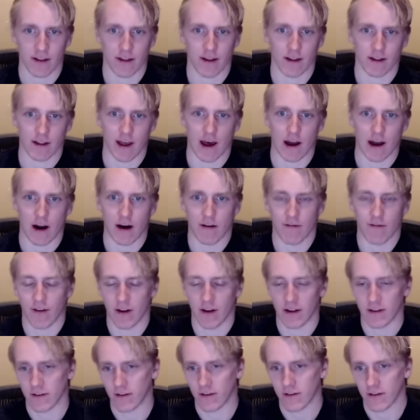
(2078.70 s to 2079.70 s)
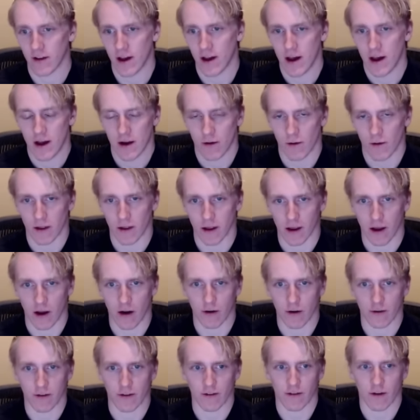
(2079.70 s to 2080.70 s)
I think that offense really
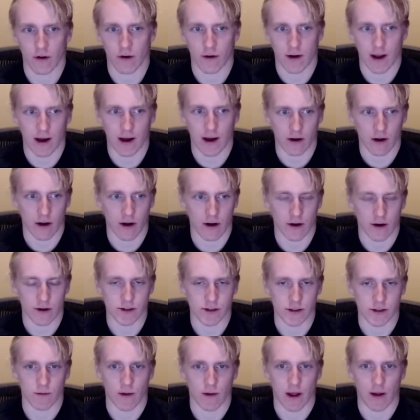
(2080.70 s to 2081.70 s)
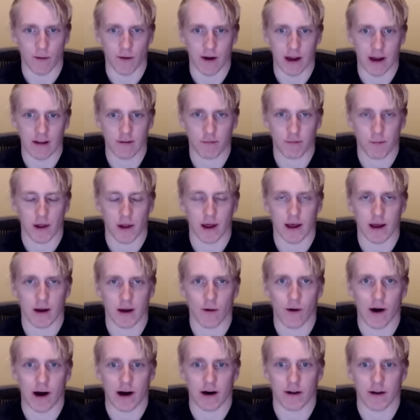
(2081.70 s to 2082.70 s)
goes as Odell goes, and, and when he's
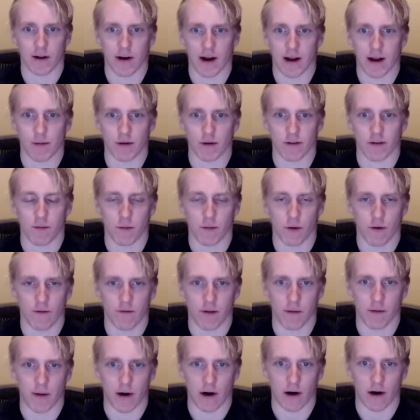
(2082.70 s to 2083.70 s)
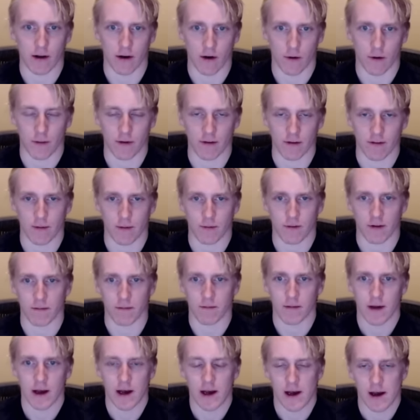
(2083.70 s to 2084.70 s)
playing well, they're able to move the ball. It opens up
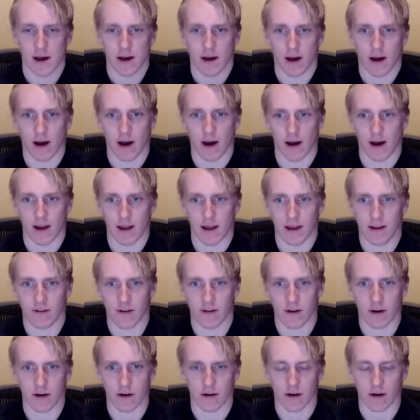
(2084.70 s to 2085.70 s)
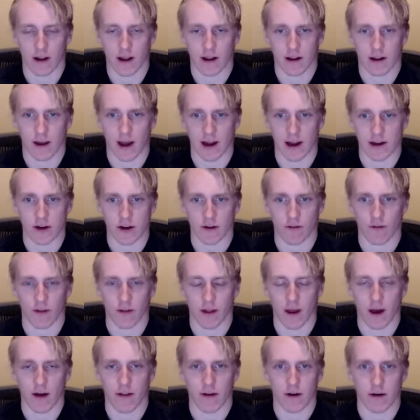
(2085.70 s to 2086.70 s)
some uh, easier catches for
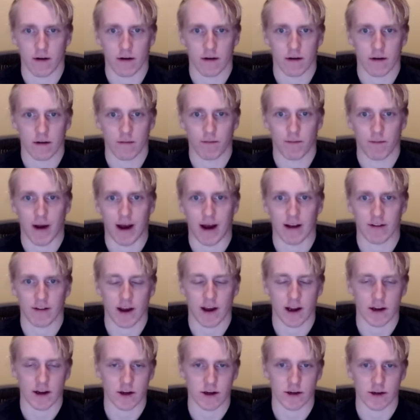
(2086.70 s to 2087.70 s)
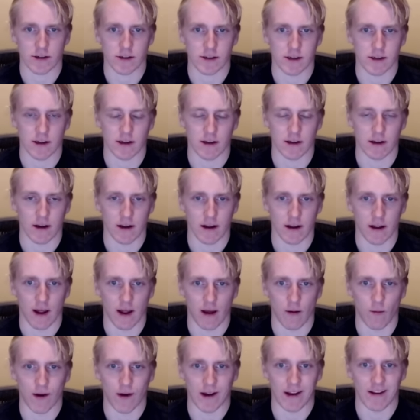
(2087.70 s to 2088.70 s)
the other pass catchers, and
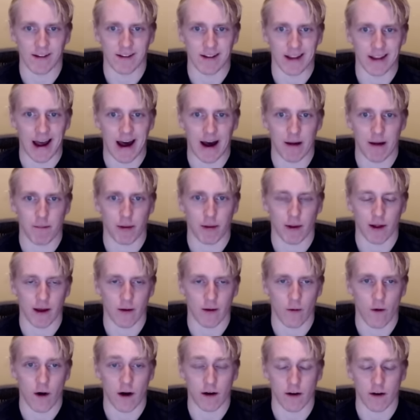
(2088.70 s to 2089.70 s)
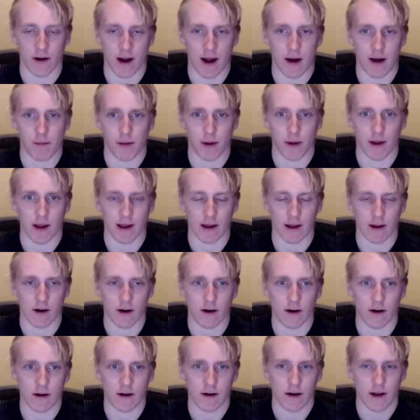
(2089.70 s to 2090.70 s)
and when he's not playing well or not playing at
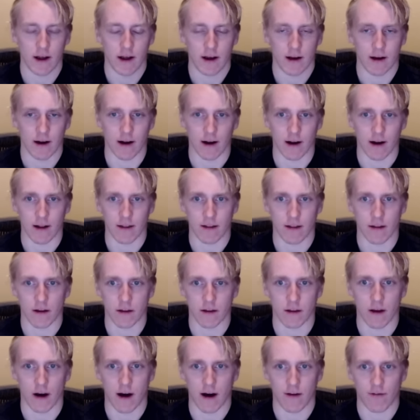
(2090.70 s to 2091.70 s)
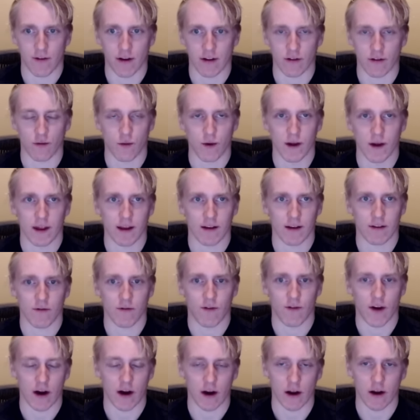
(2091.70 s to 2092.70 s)
all, uh, the, the offense really
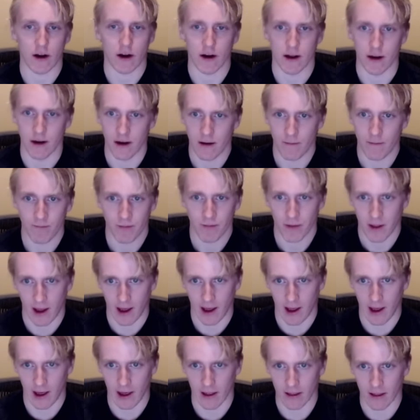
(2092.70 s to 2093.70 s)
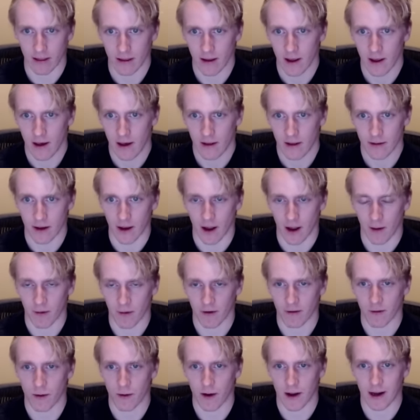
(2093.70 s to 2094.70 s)
isn't very good. And the
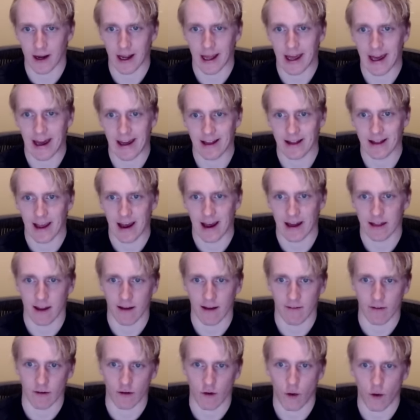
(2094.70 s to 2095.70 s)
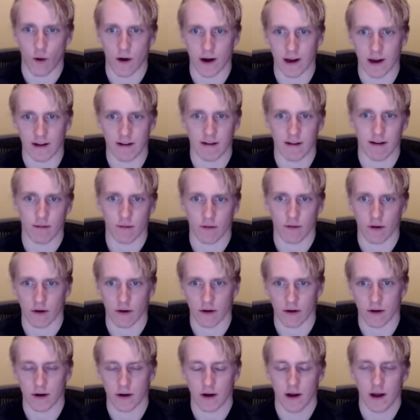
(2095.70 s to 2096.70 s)
numbers would indicate that they have a 20 team
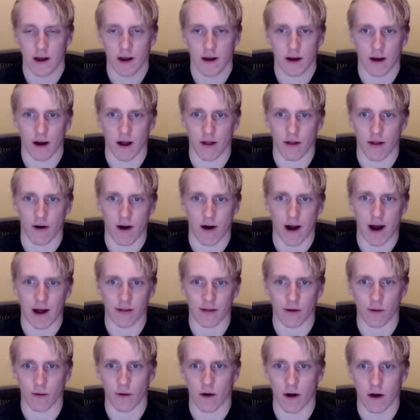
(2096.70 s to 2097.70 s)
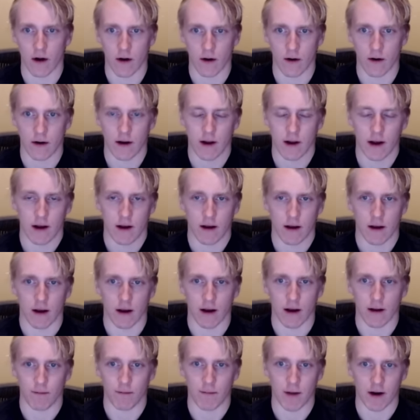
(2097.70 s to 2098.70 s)
total. Uh, they're on the road.
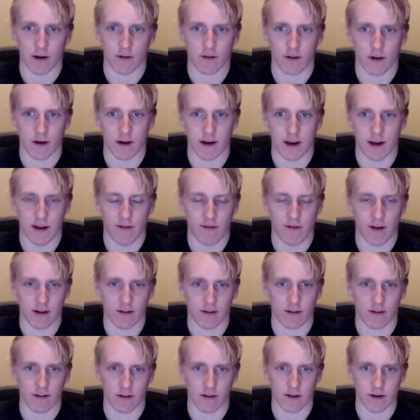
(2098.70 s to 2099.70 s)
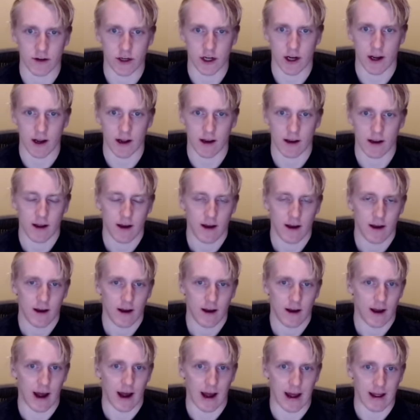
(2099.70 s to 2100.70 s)
Uh, Minnesota defense is legit.
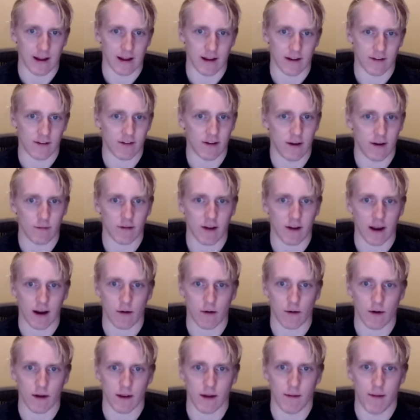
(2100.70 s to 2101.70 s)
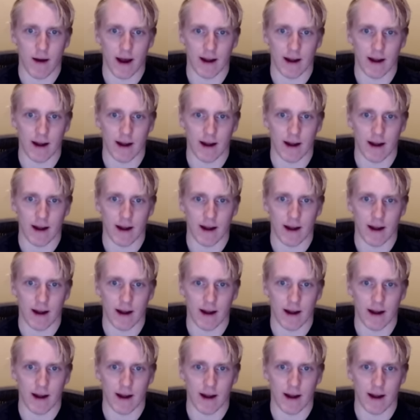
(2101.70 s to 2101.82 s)
It seems like a really